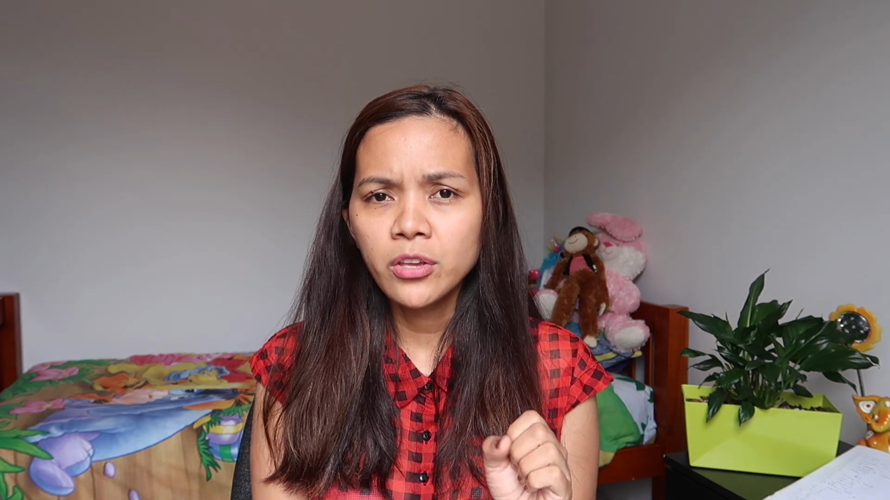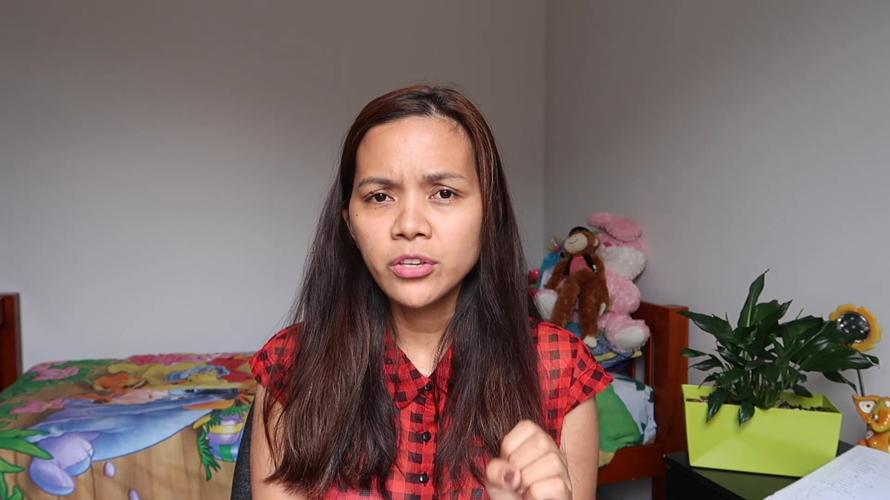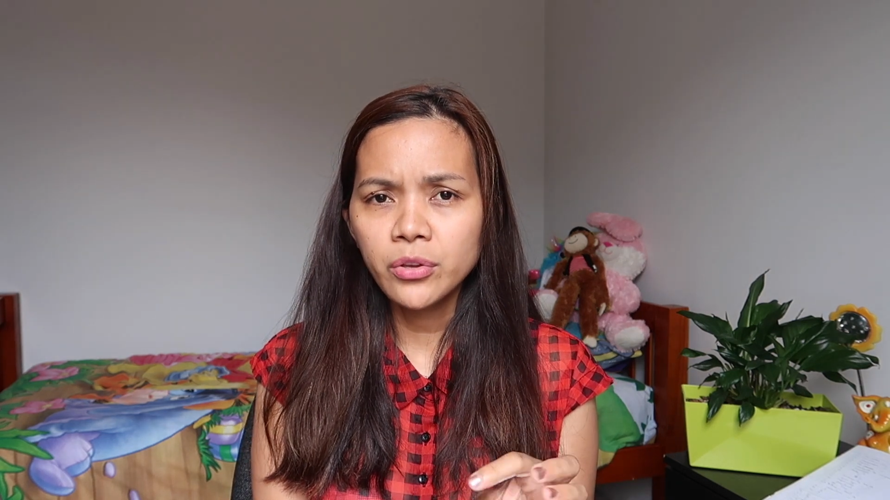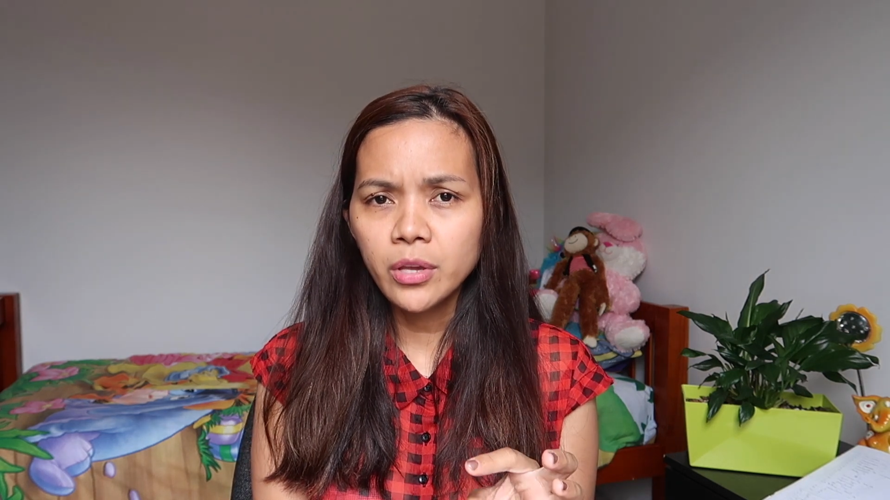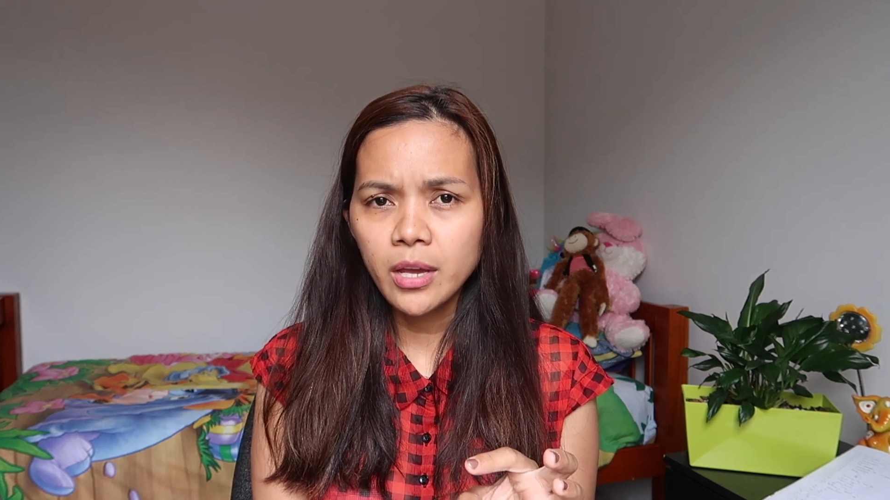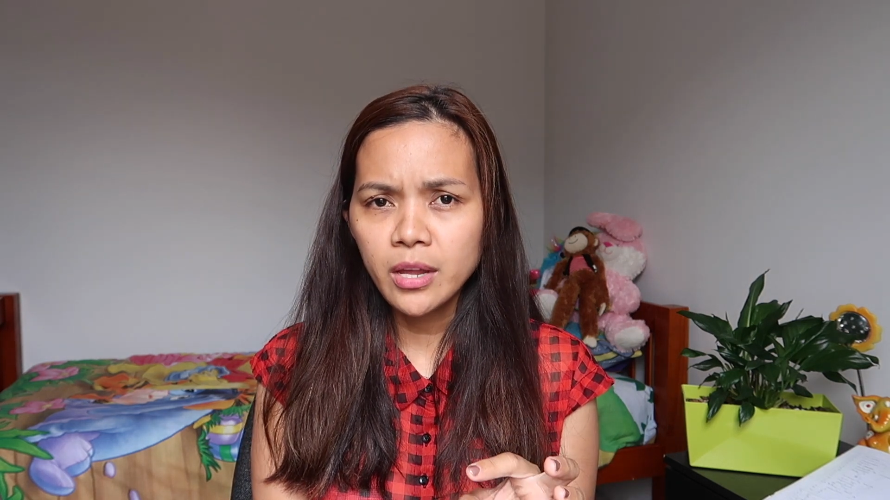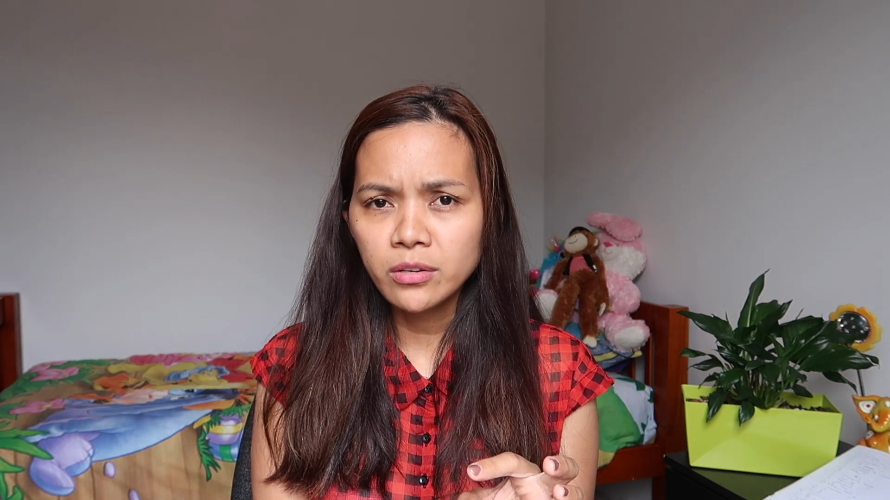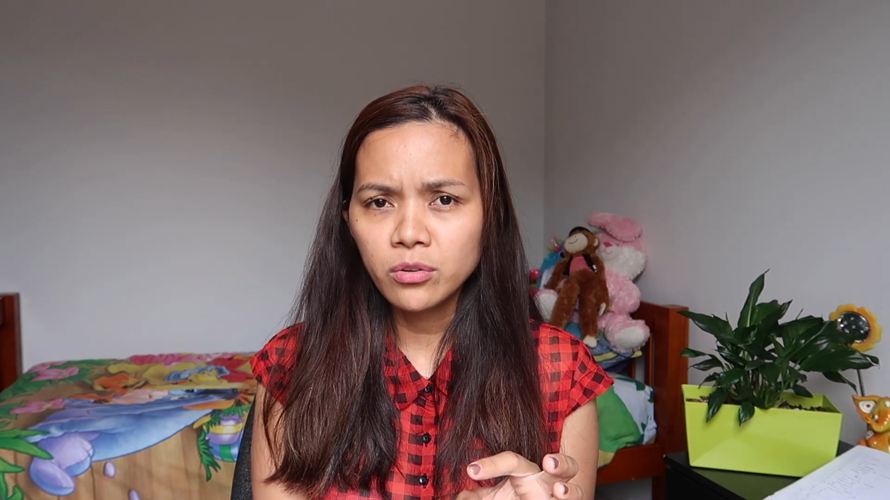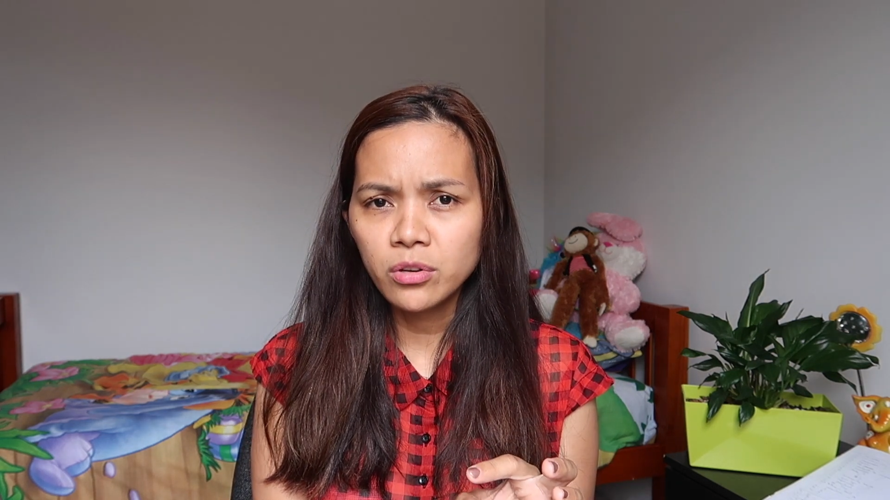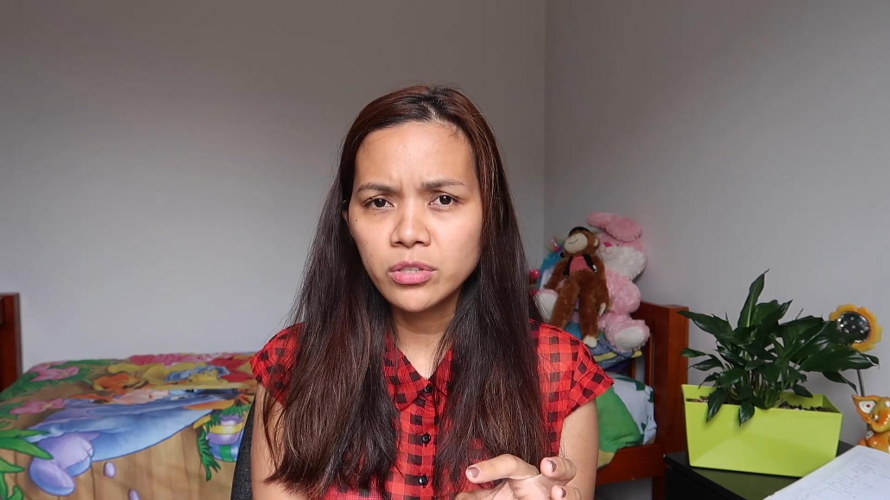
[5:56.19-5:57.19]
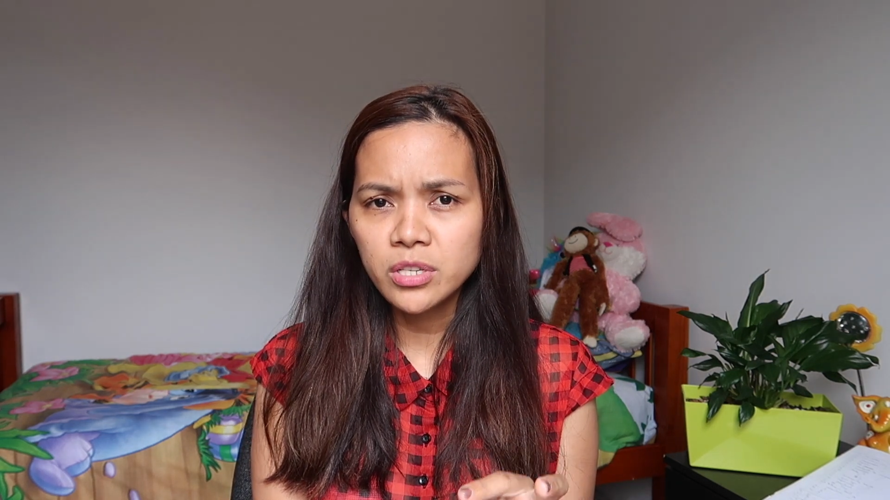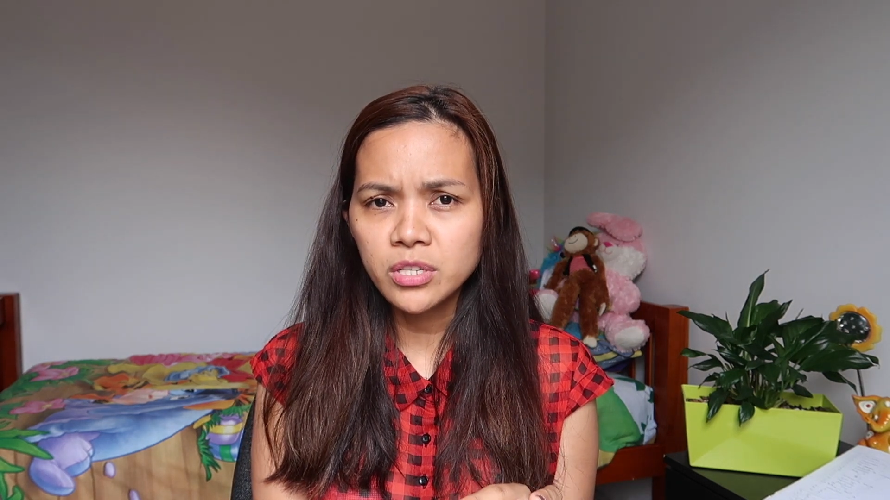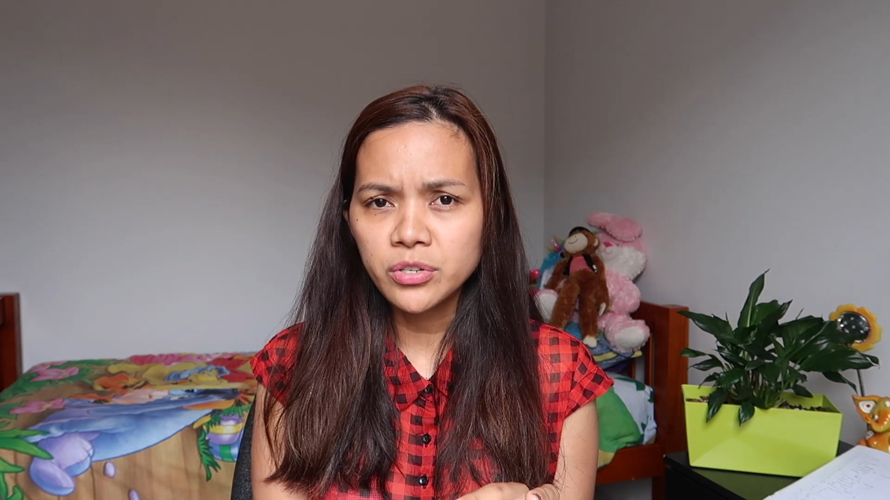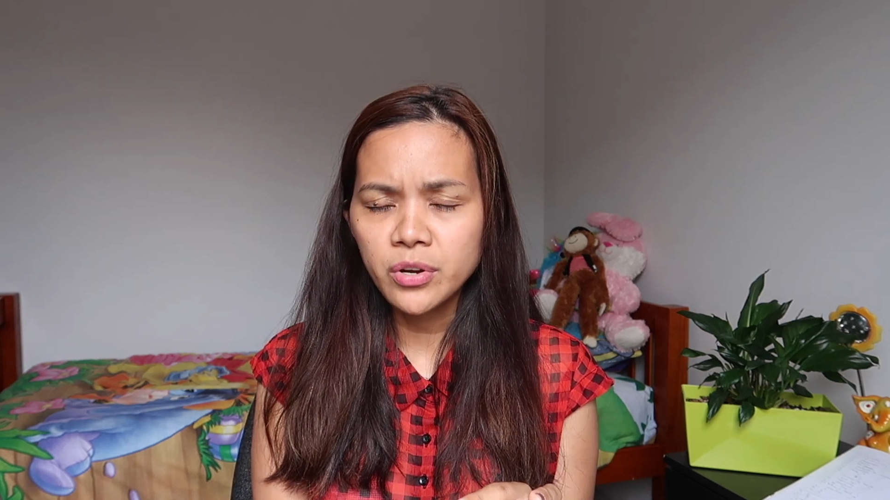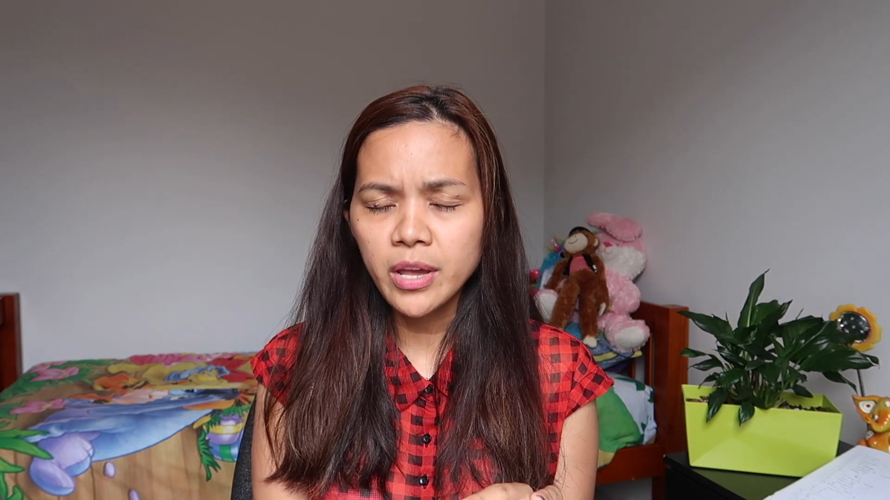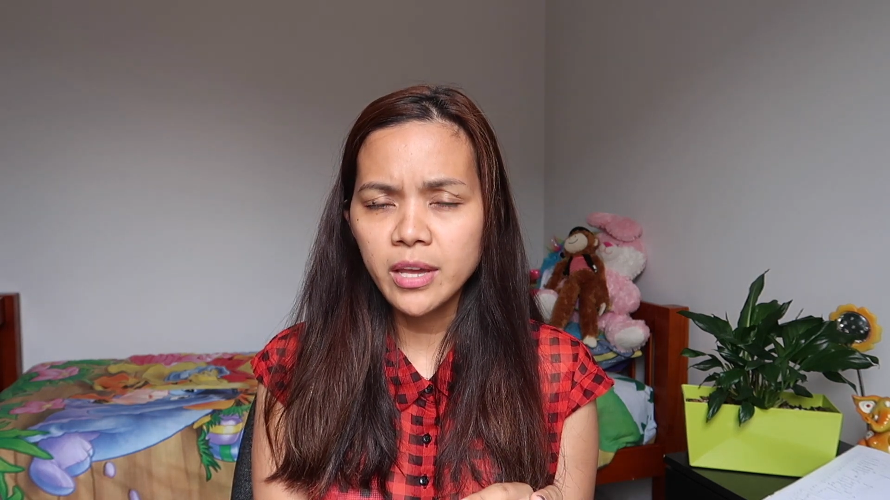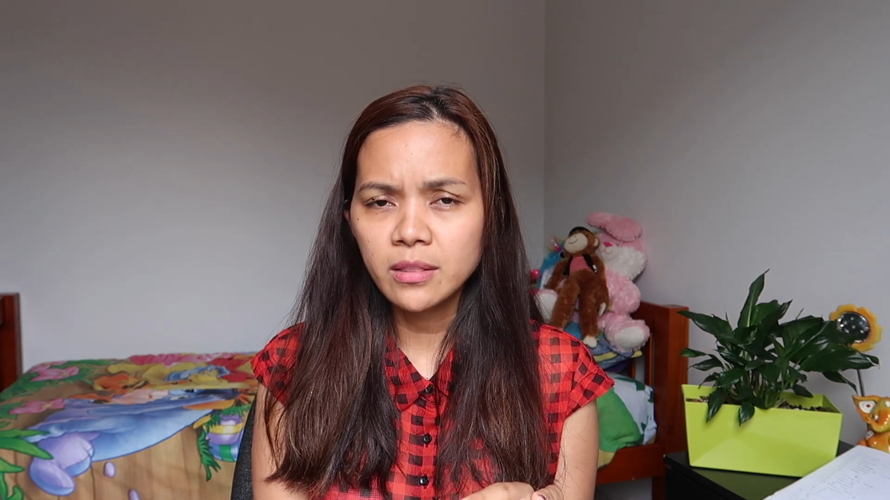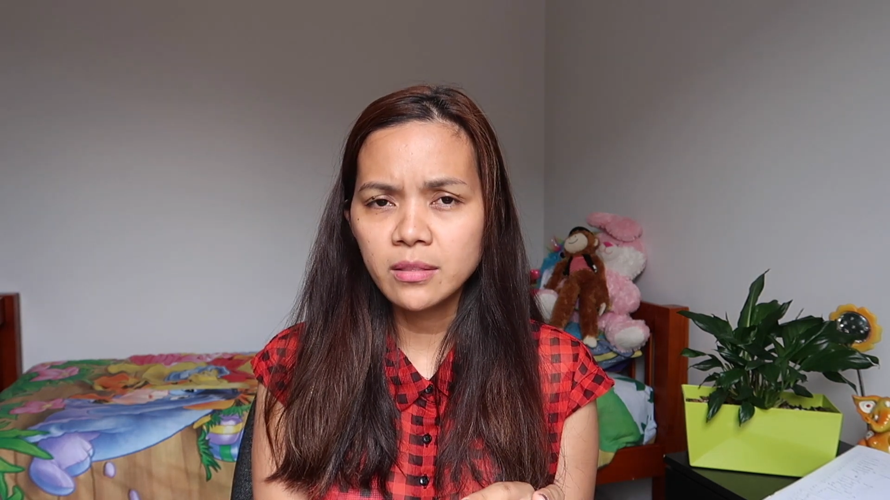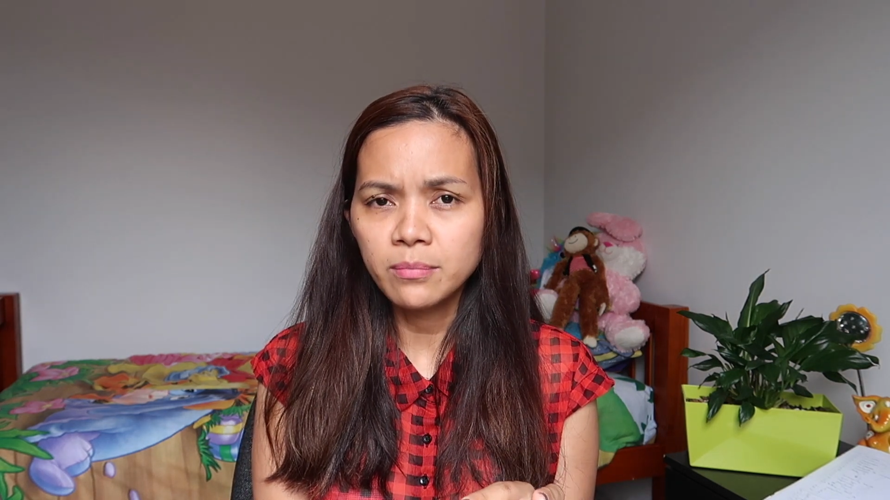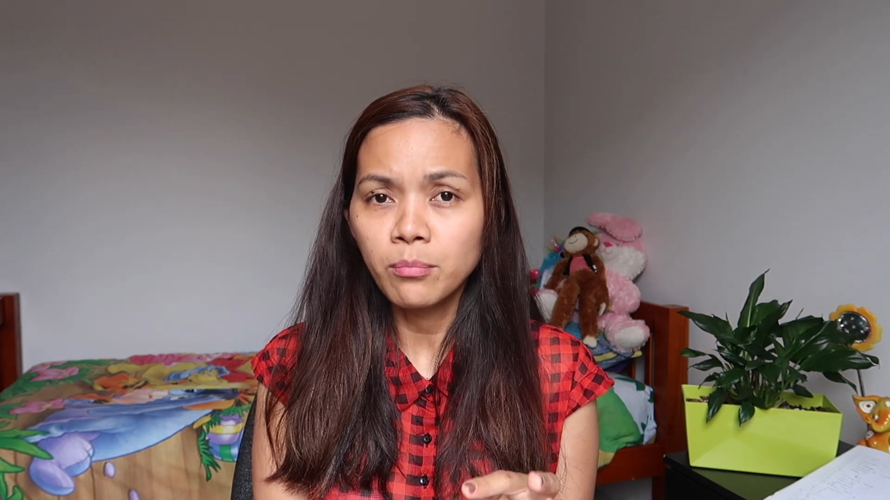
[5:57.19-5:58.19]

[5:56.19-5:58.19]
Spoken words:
you can concentrate